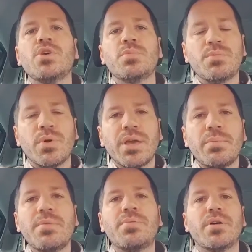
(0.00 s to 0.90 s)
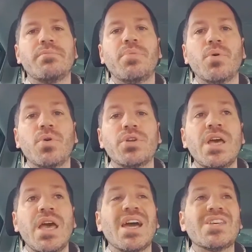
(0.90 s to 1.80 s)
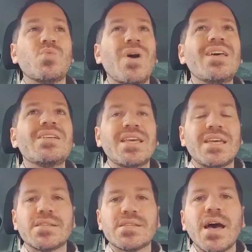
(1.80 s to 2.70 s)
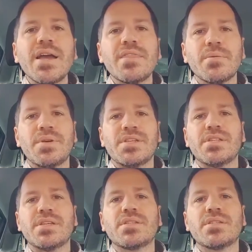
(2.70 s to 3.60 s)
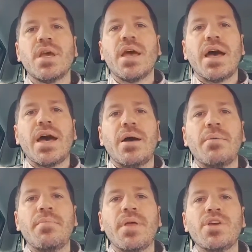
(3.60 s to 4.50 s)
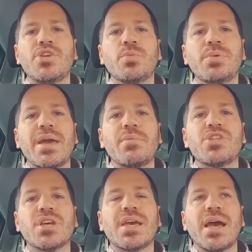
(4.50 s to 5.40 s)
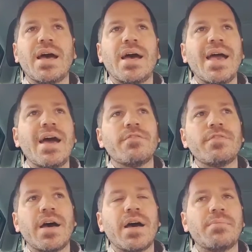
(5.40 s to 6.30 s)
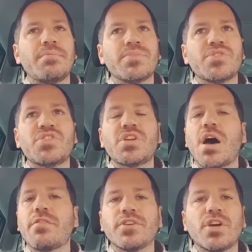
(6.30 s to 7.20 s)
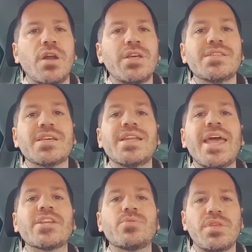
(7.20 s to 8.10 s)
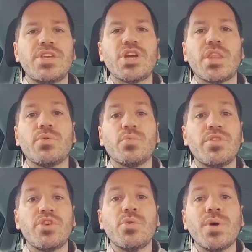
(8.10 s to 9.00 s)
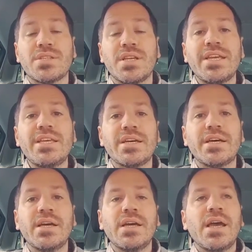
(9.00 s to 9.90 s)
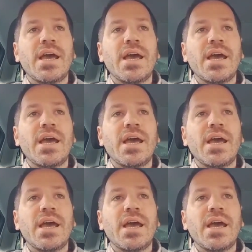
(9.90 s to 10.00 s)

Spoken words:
you'll be bringing people on board, as well as inside the business, you'll be able to have staff and colleagues connect with each other and with you as a leader,